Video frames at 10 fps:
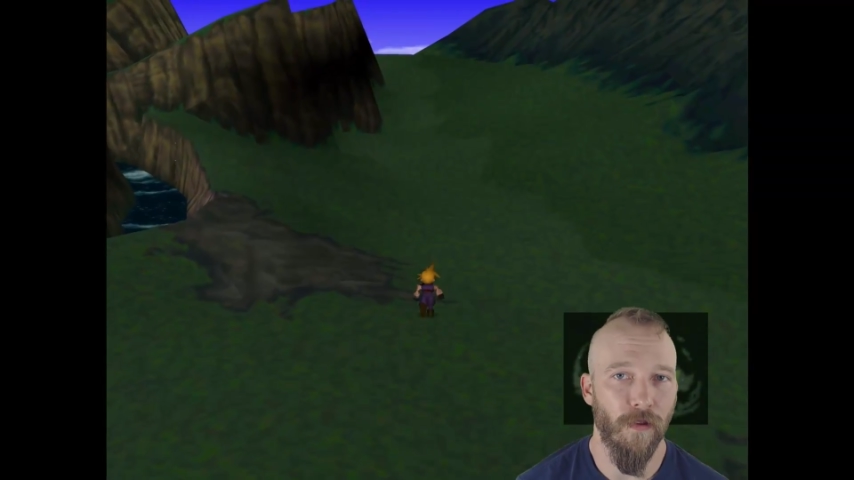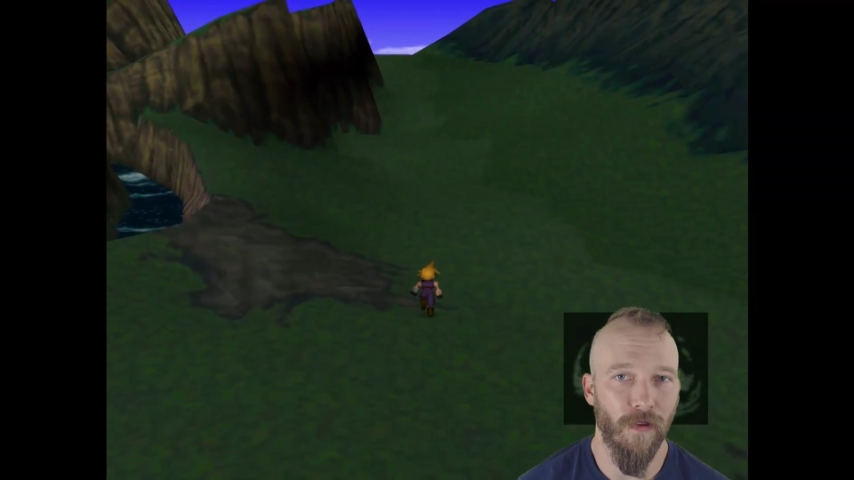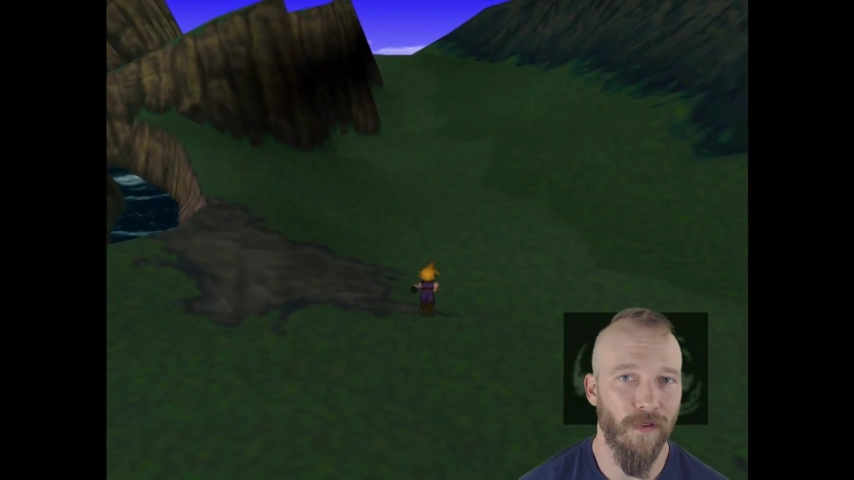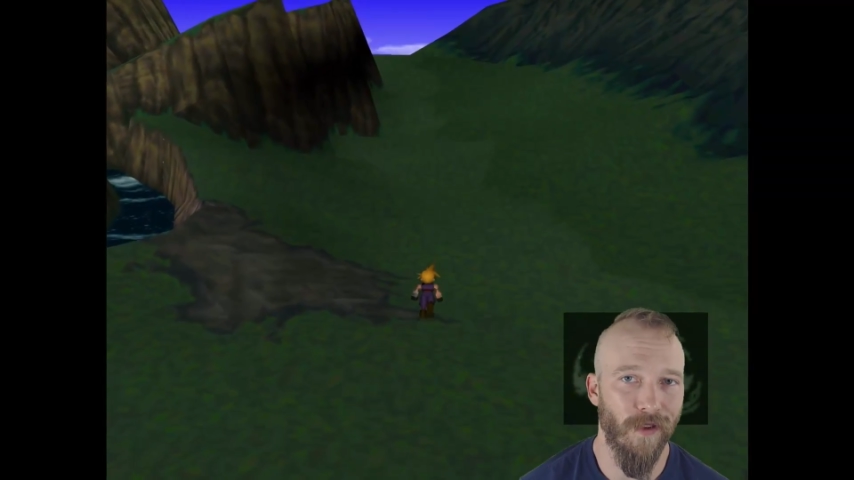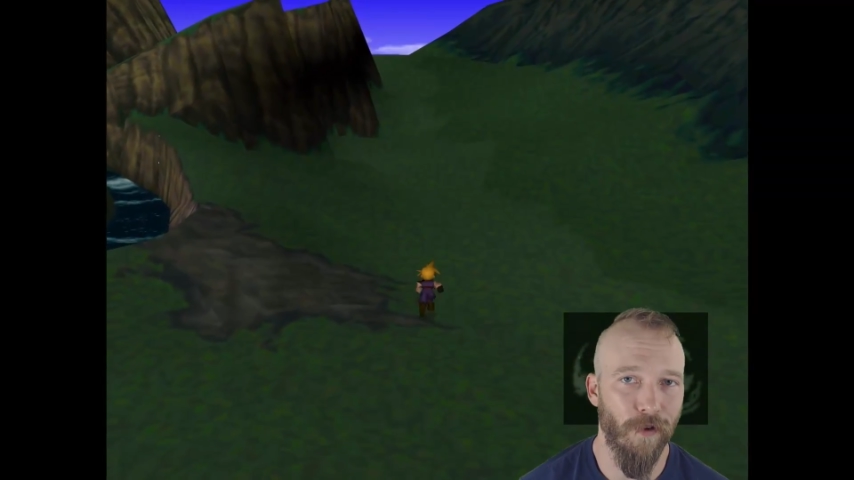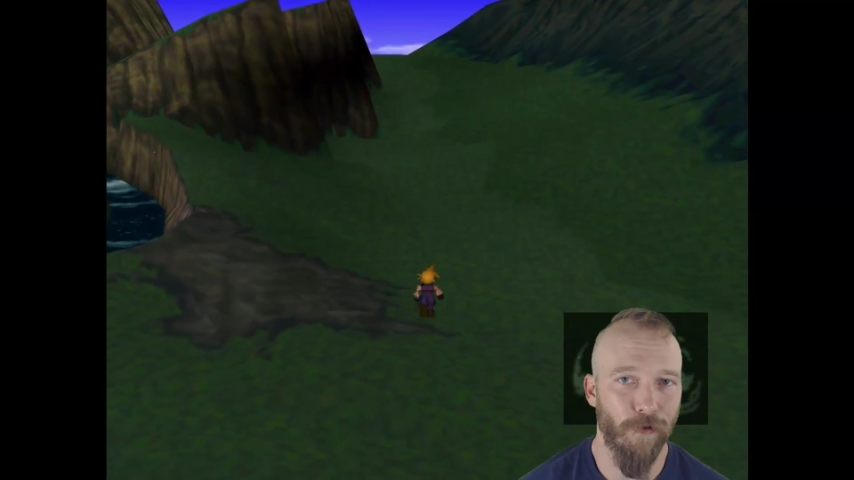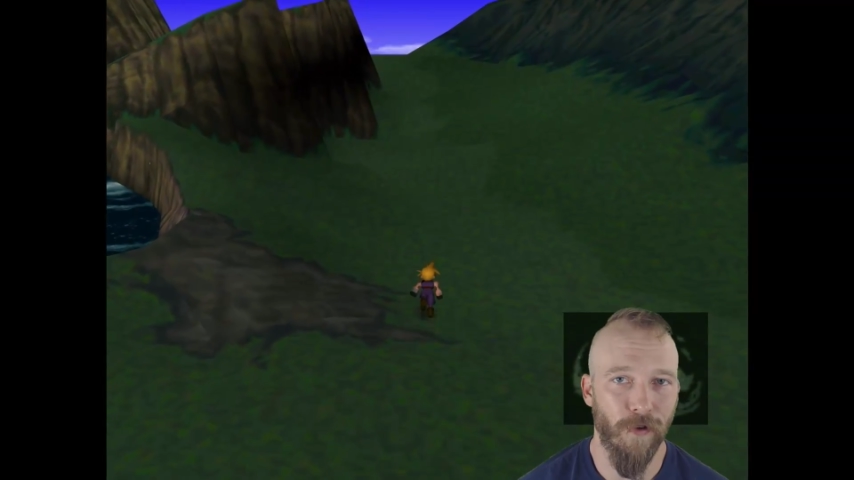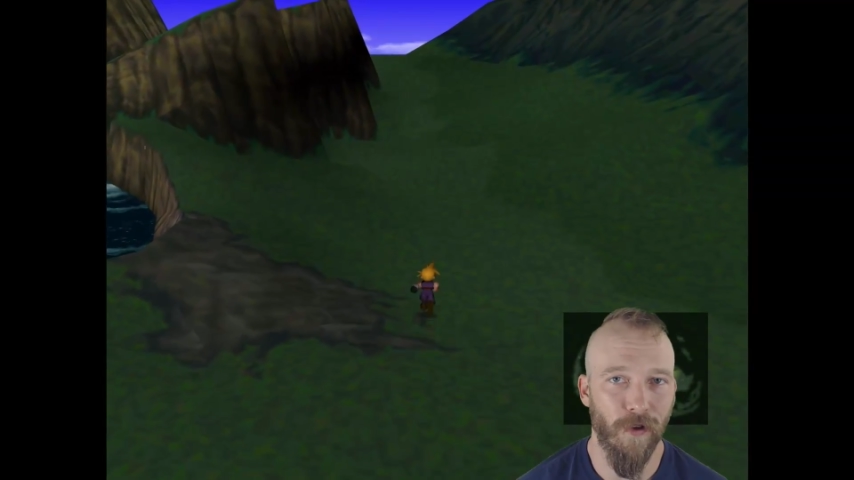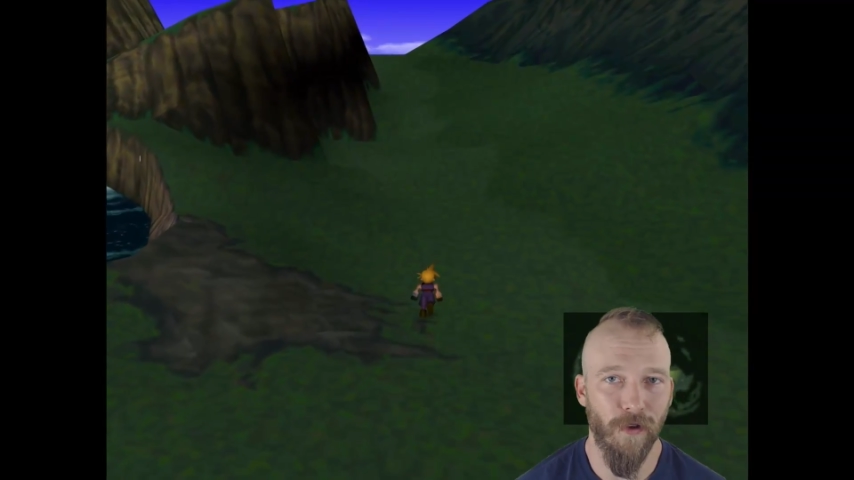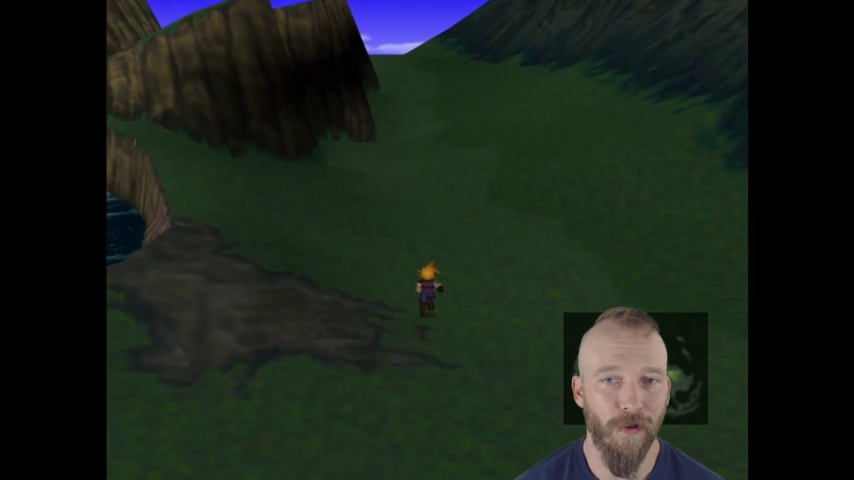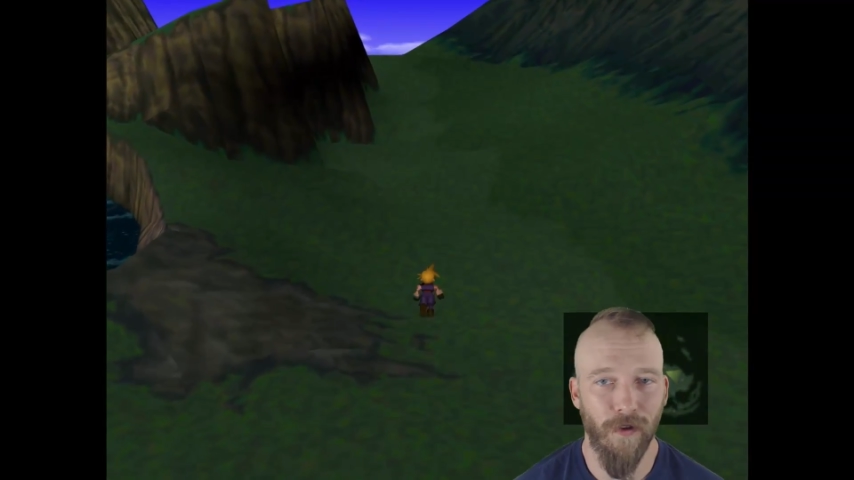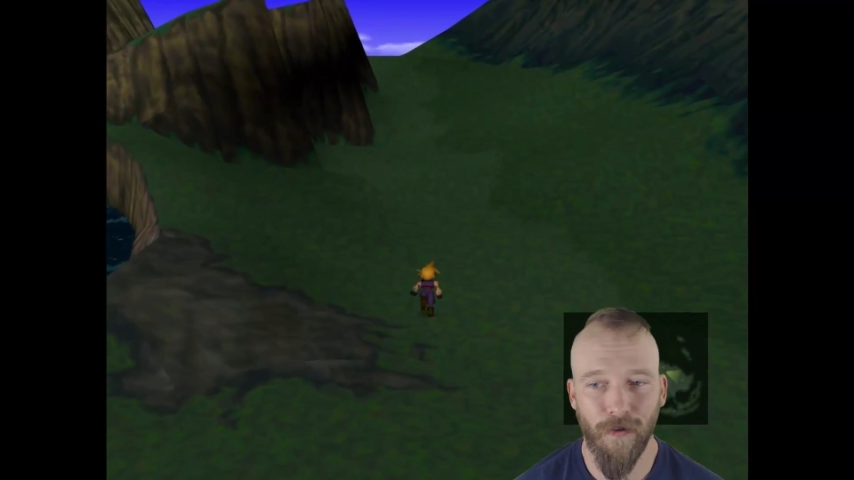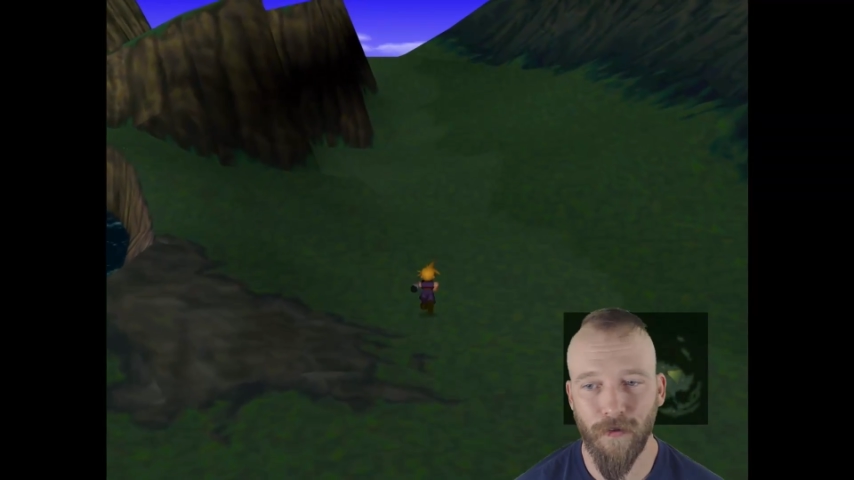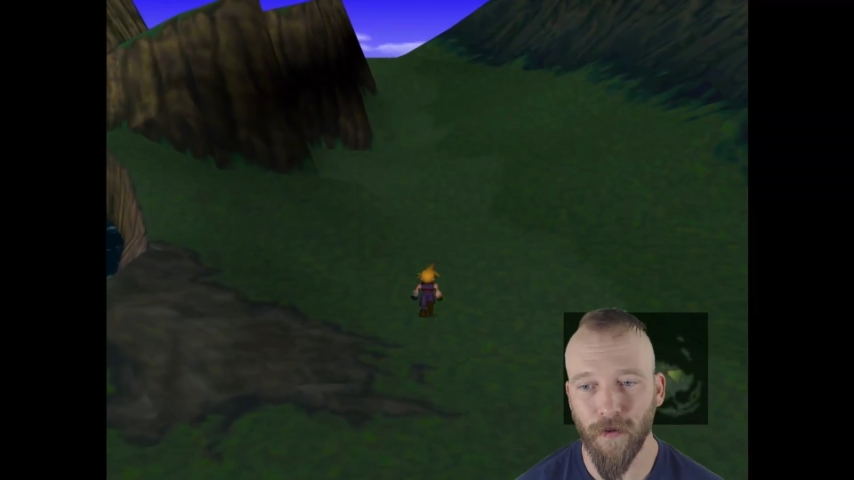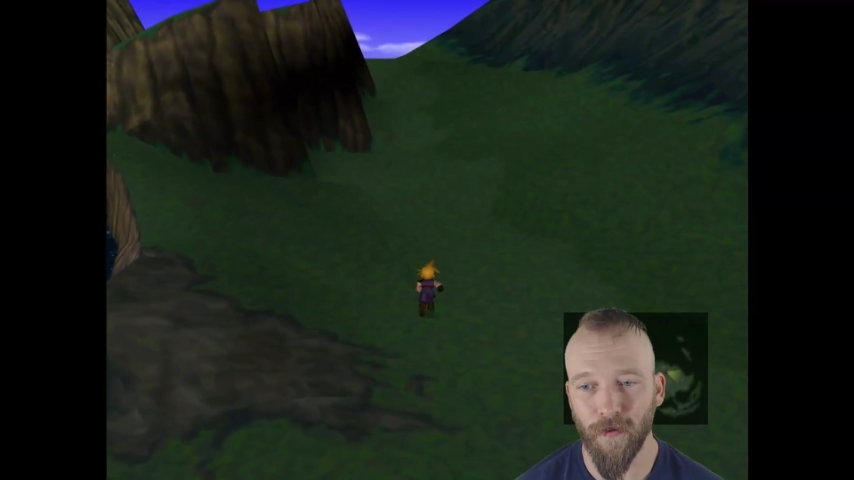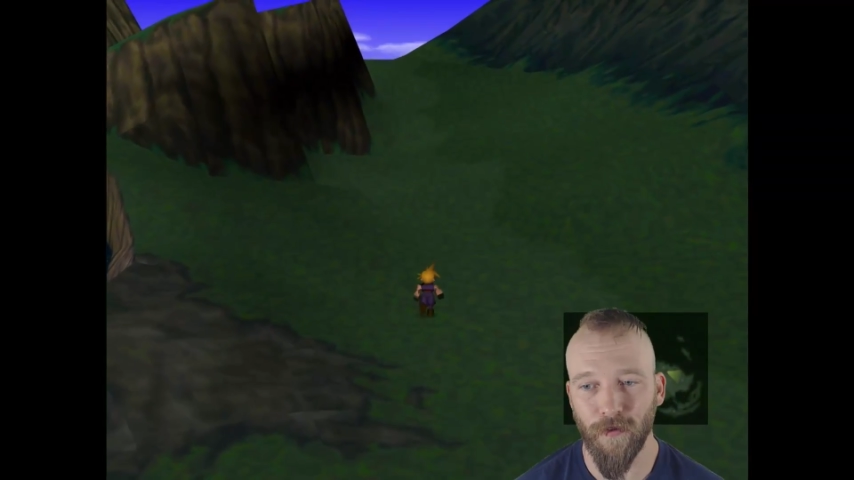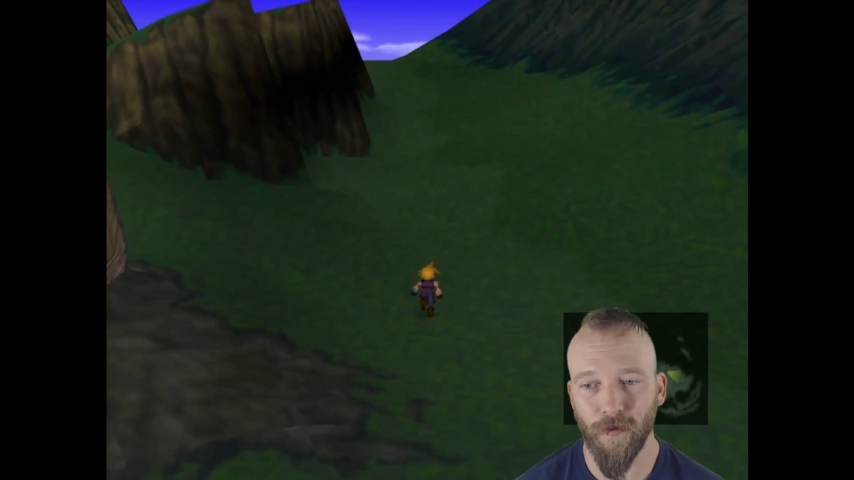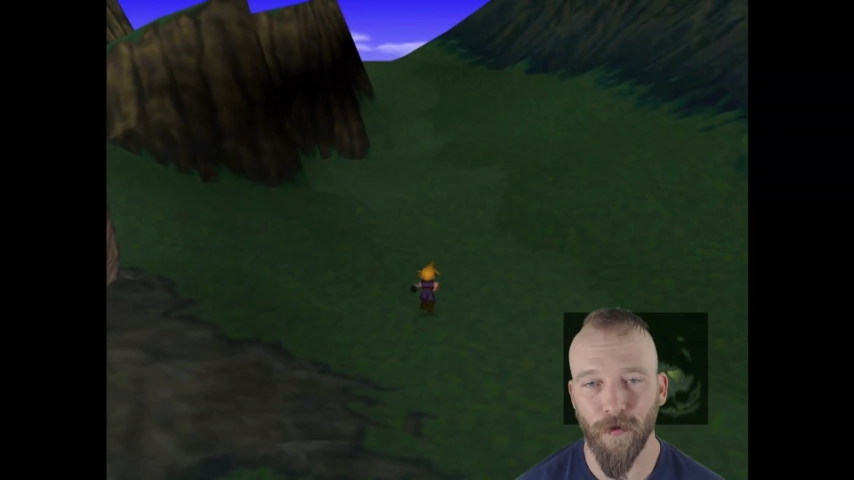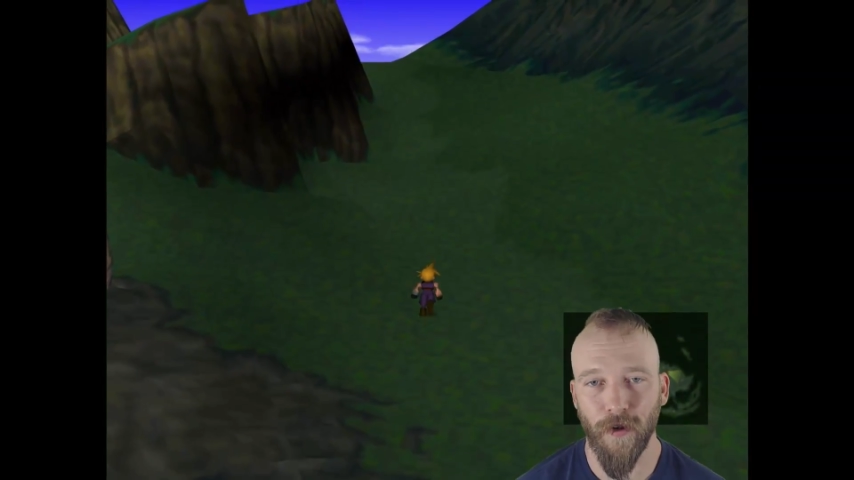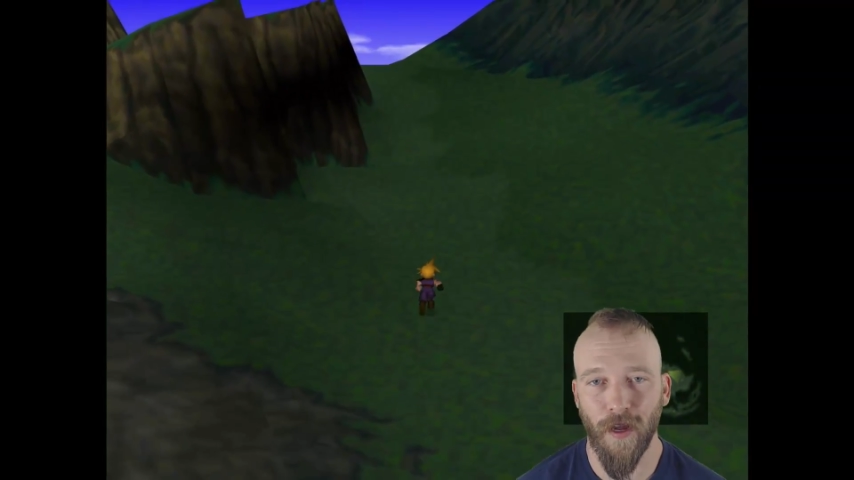this intricate and detailed
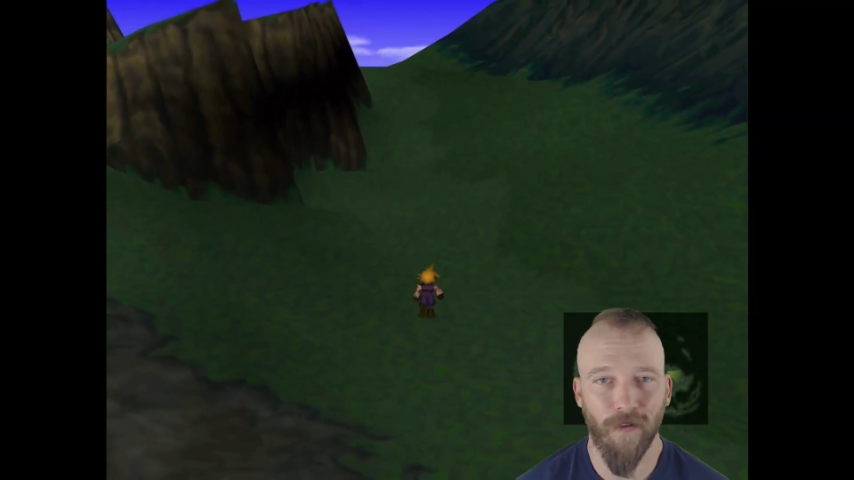story.